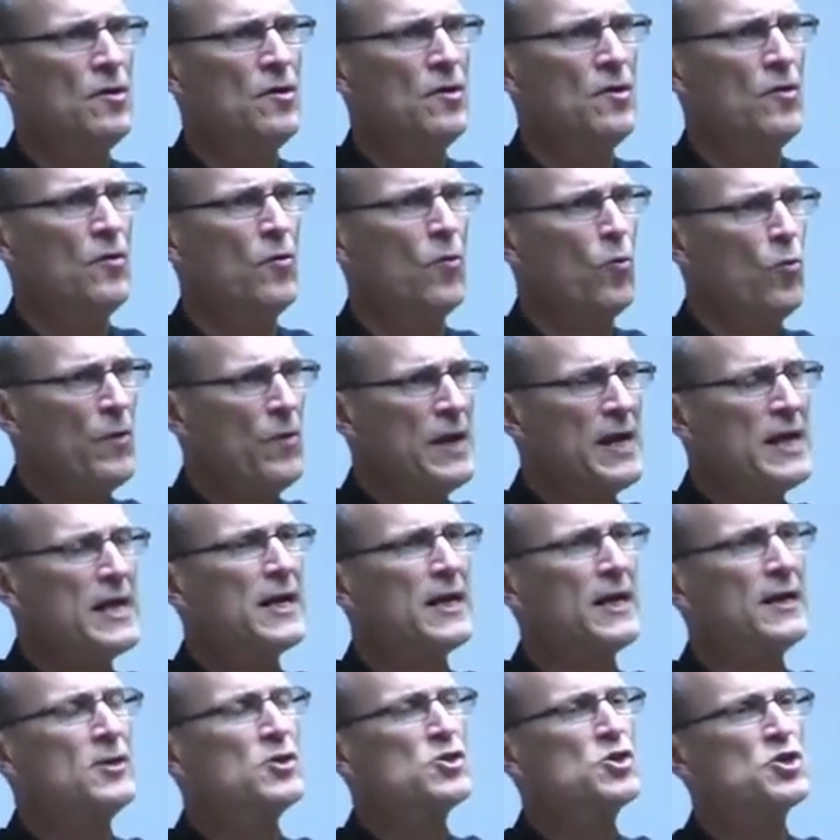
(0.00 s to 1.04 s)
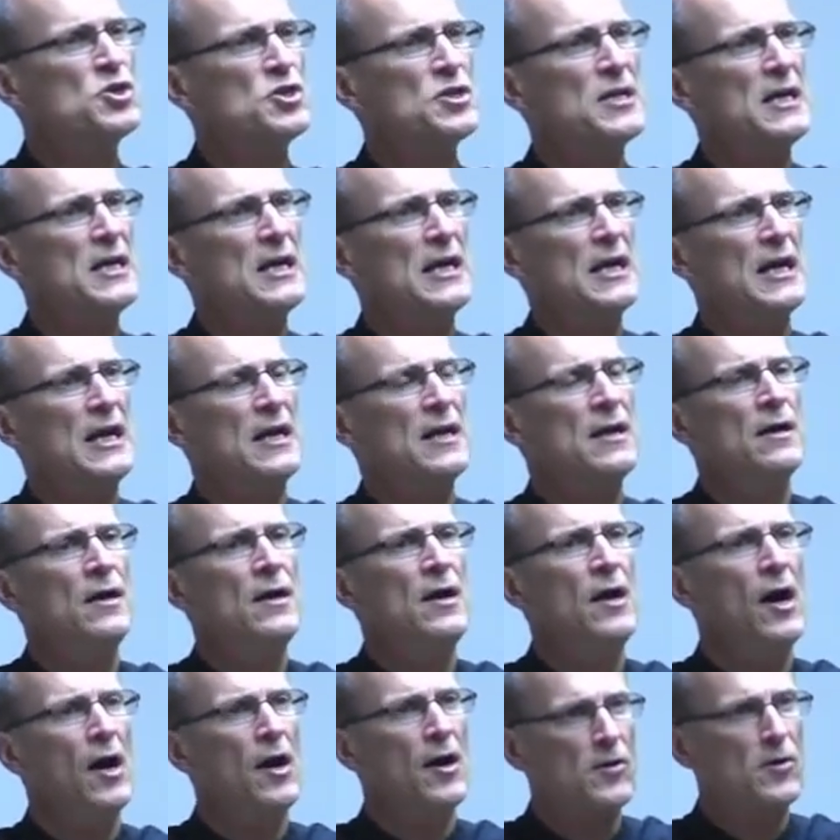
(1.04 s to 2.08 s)
we can see
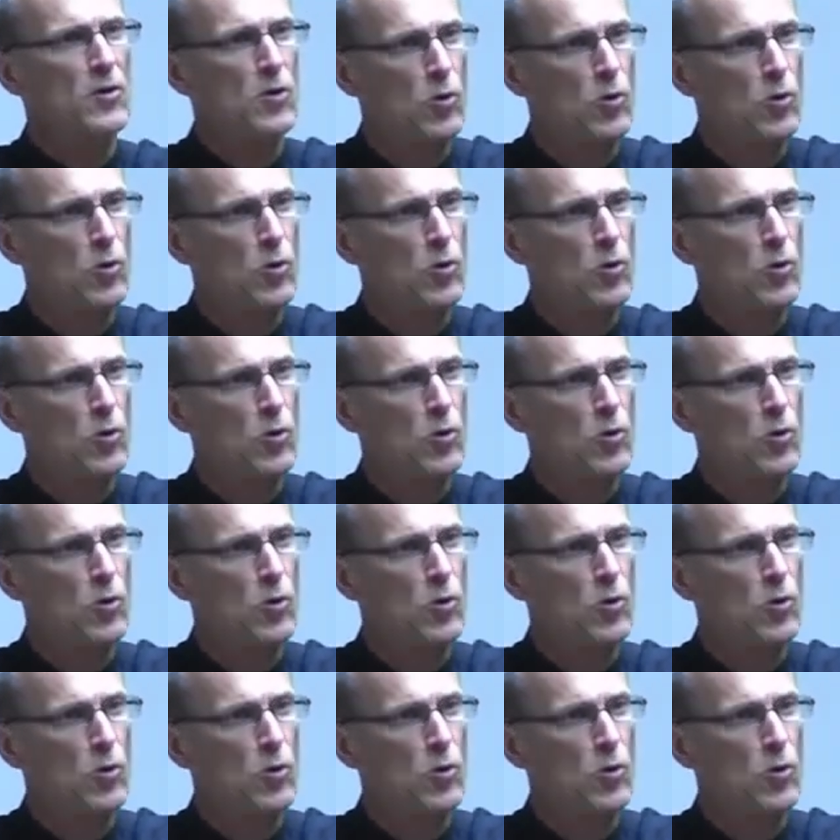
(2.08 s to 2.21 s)
a